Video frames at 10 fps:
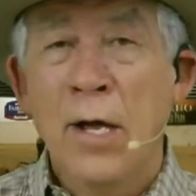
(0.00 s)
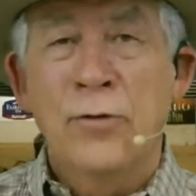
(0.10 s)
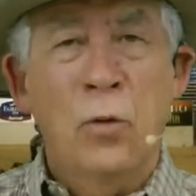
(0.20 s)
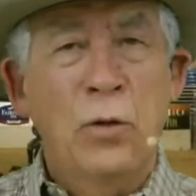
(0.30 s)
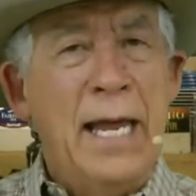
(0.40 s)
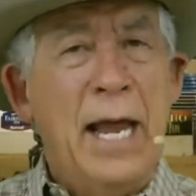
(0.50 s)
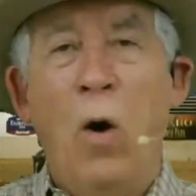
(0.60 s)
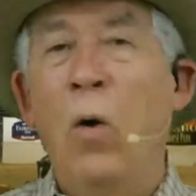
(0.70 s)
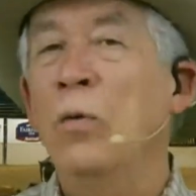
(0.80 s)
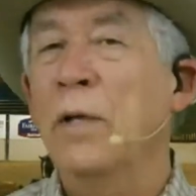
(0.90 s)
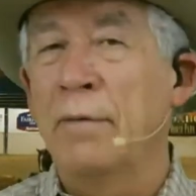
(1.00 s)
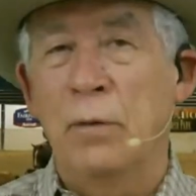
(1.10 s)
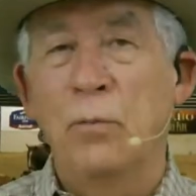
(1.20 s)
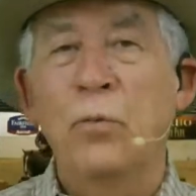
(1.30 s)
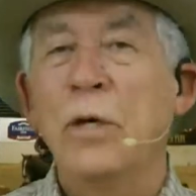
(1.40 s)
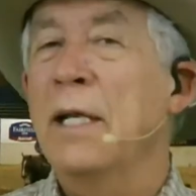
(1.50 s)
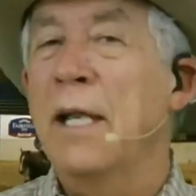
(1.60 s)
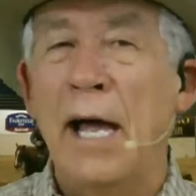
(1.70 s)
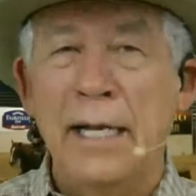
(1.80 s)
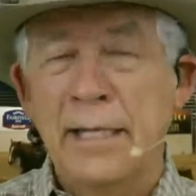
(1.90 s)
so lay hold of it
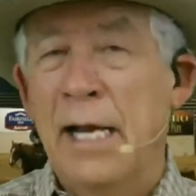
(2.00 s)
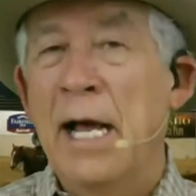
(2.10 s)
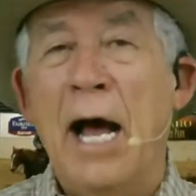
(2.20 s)
realize